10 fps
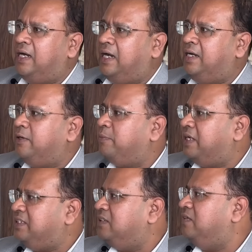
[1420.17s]

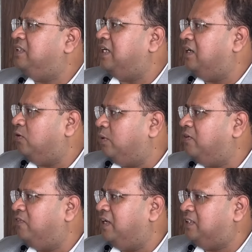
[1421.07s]
enterprises will start
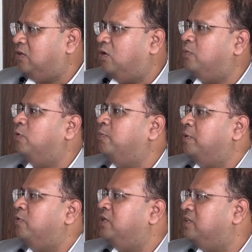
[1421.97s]
growing fast, lot more
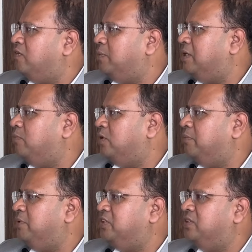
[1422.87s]
promoters will become more
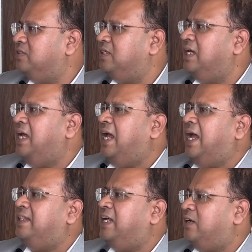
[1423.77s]
ambitious,
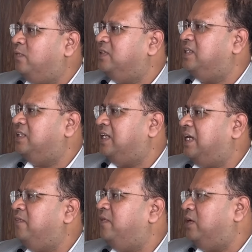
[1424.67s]
and that was the
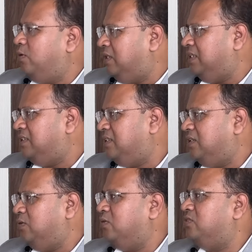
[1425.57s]
time when all these
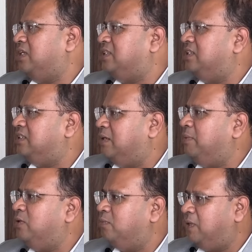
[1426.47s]
structures
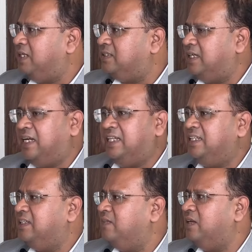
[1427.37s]
came into place. And I
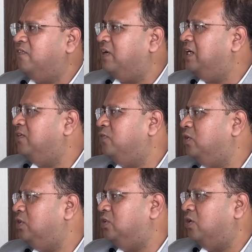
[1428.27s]
think they've done a
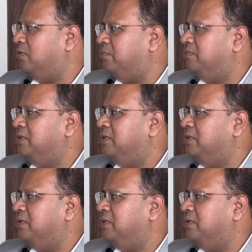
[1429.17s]
wonderful job